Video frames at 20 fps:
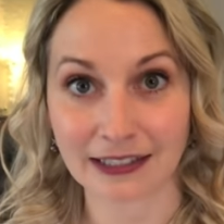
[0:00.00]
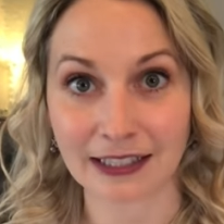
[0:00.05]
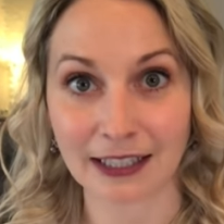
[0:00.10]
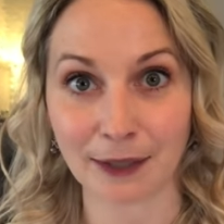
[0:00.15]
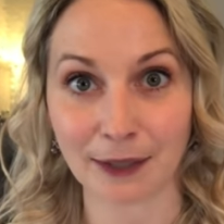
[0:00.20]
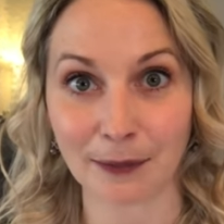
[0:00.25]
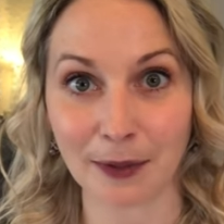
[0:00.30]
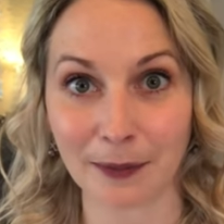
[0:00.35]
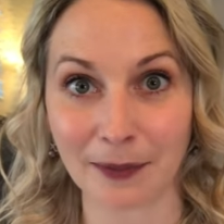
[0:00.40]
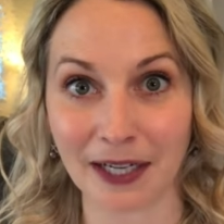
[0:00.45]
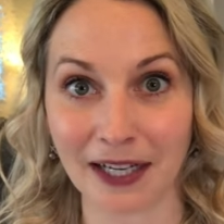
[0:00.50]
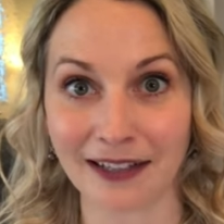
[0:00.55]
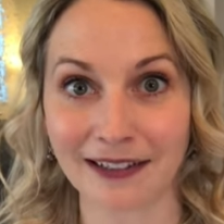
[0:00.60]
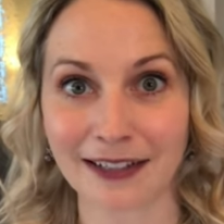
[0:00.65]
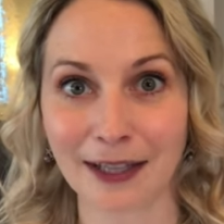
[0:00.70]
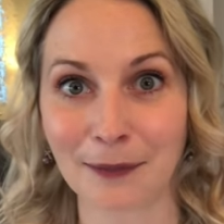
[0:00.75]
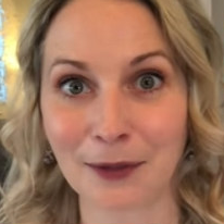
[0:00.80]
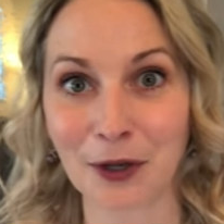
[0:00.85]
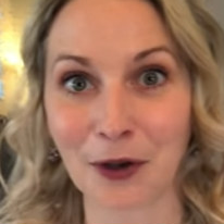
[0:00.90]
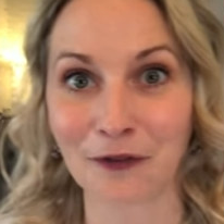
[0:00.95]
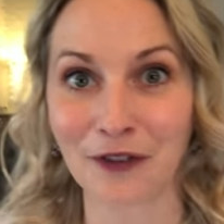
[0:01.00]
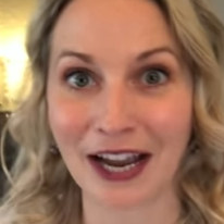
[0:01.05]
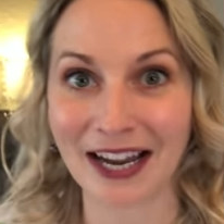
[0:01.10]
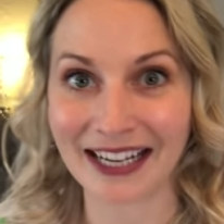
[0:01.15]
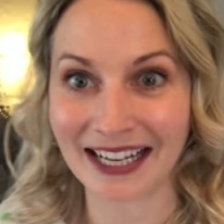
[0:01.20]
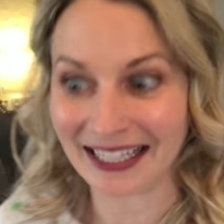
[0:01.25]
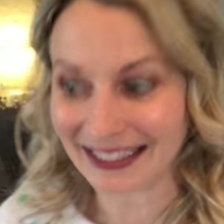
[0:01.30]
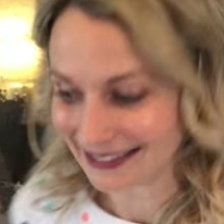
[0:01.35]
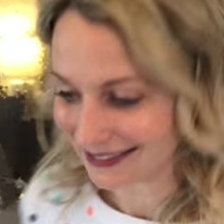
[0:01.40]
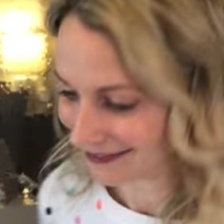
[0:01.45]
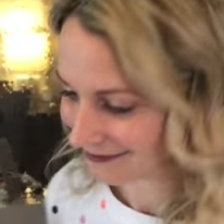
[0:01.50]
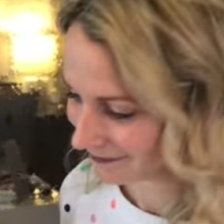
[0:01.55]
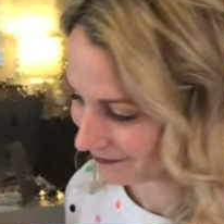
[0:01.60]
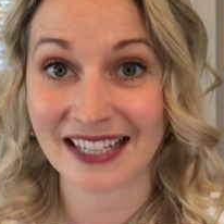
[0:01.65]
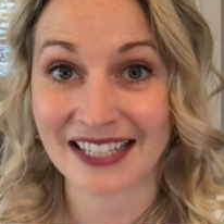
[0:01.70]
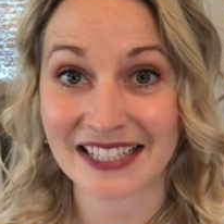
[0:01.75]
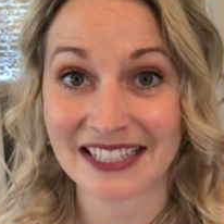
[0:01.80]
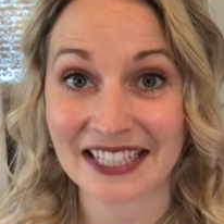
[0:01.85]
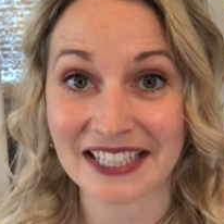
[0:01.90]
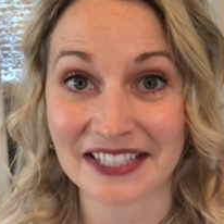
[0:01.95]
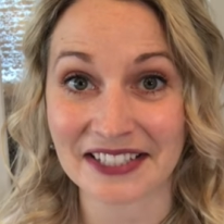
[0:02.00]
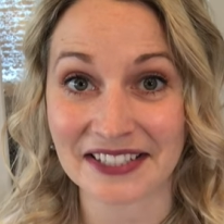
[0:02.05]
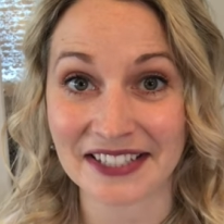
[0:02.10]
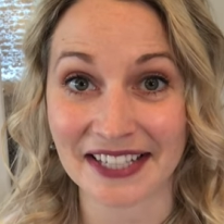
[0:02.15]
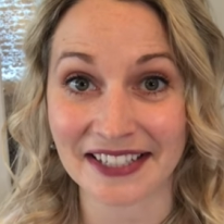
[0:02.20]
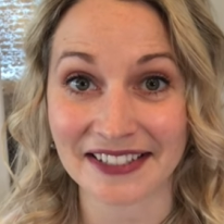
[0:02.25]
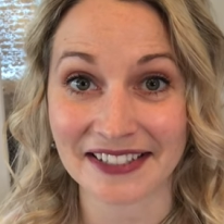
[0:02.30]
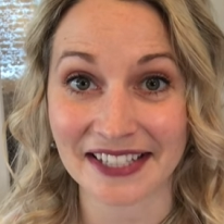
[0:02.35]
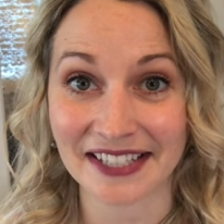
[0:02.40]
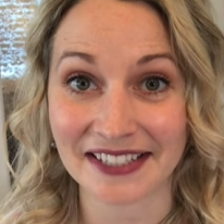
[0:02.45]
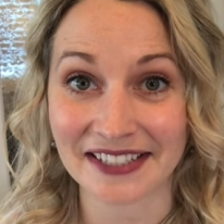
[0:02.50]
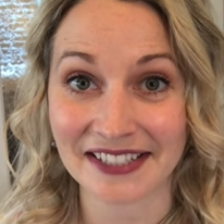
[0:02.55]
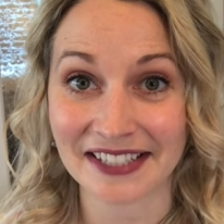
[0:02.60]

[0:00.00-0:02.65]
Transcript: Give me a minute. Let me go find it. Since I said